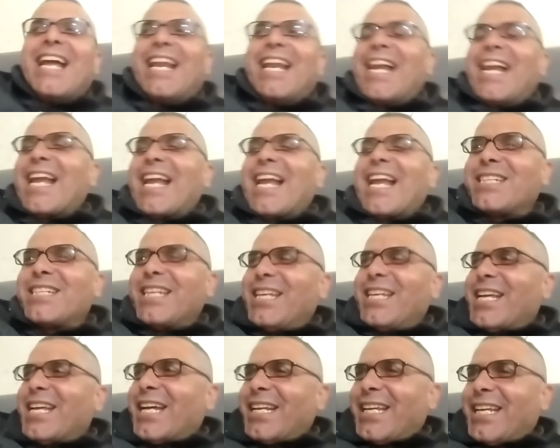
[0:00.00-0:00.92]
well, I
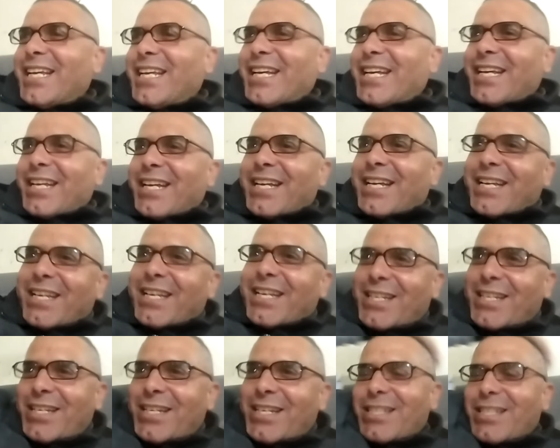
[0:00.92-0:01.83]
see.
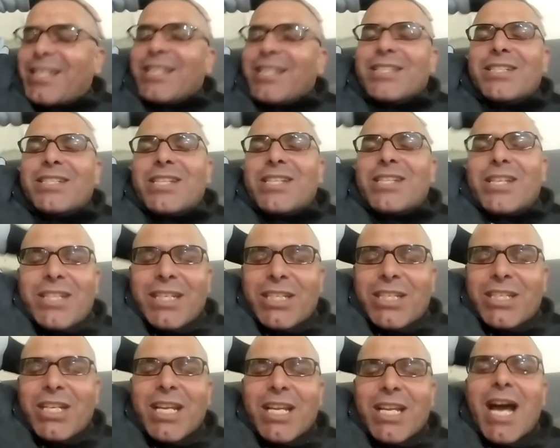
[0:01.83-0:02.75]

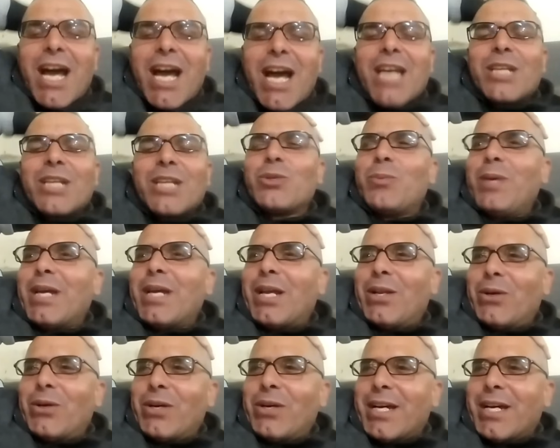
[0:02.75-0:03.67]
She liked to be a
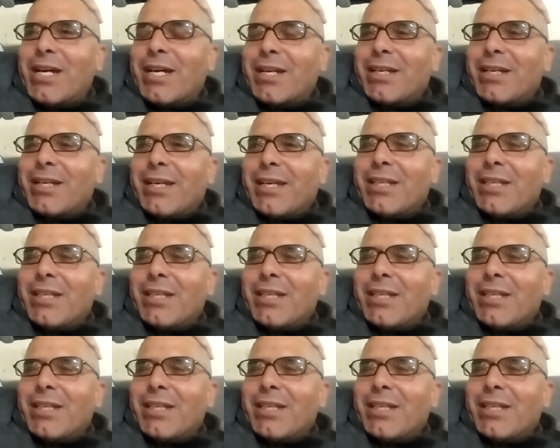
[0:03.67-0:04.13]
lawyer,